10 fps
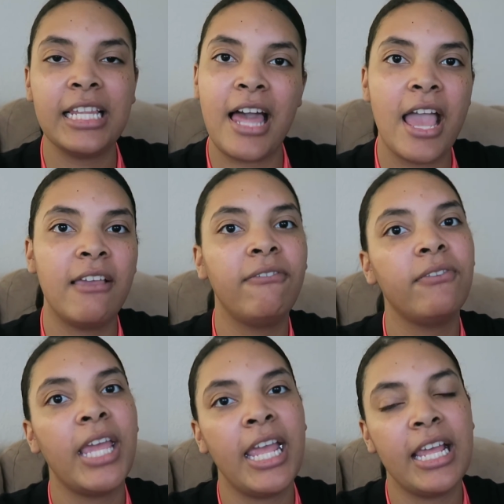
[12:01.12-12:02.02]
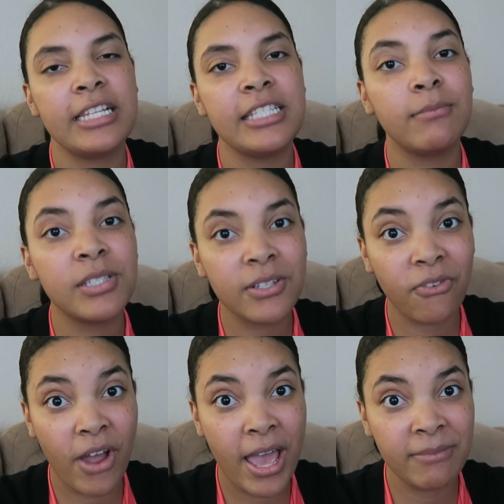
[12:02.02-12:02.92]
life, and
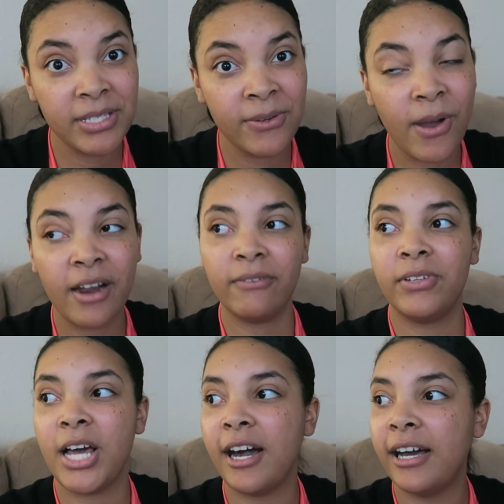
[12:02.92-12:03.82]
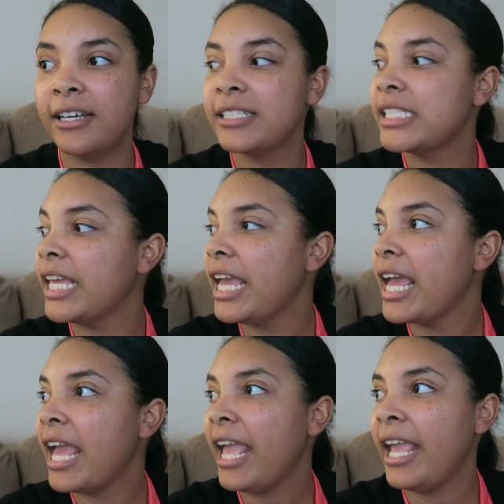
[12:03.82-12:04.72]
subscribe to our vlogs.
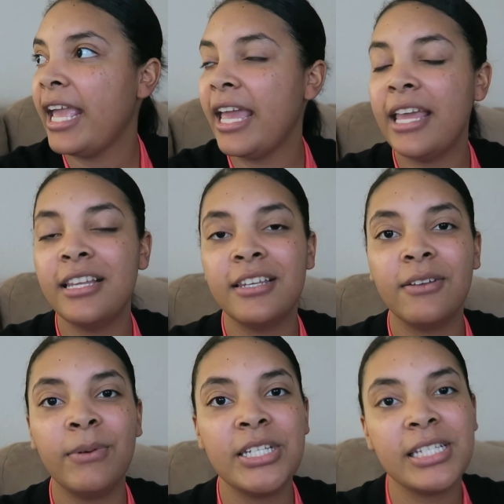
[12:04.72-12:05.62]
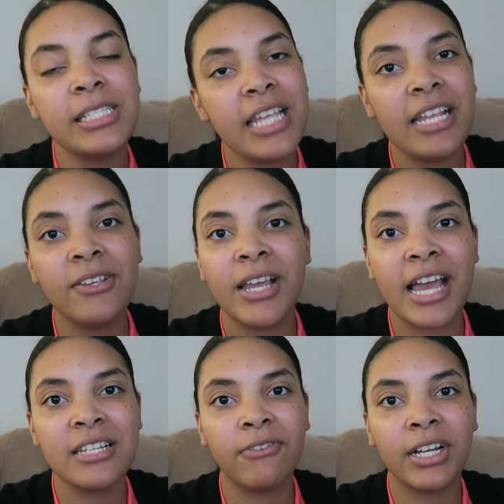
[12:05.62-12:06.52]
And we just thank you
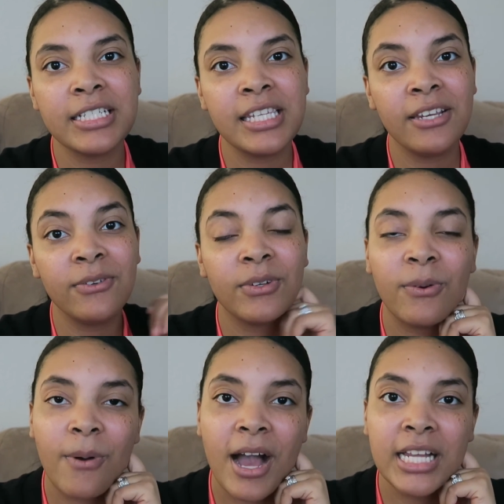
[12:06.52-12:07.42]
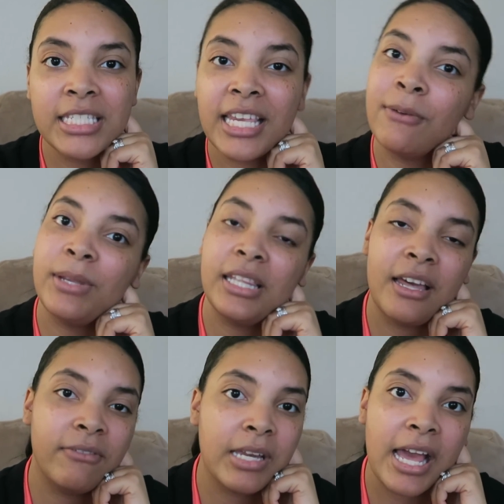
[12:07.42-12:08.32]
guys for continuing to watch, and we
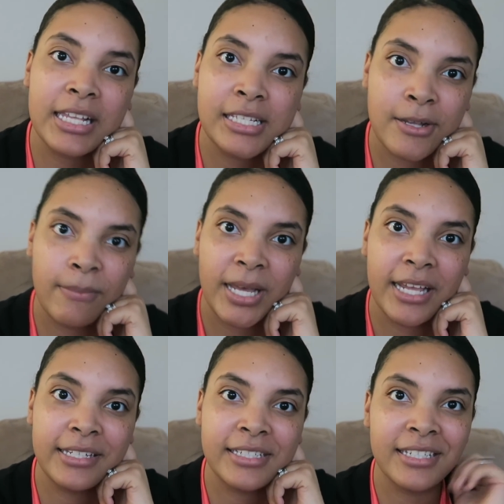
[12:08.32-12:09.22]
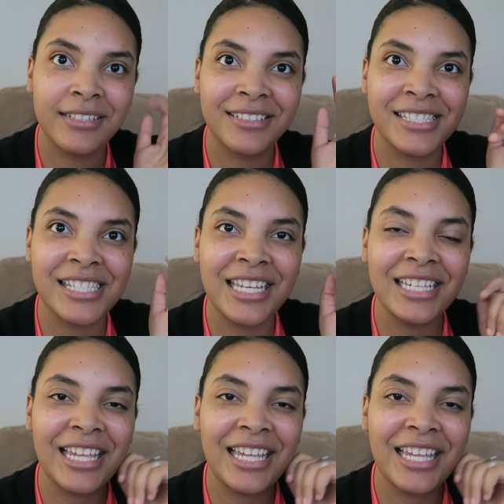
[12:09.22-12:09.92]
love you guys so much. See you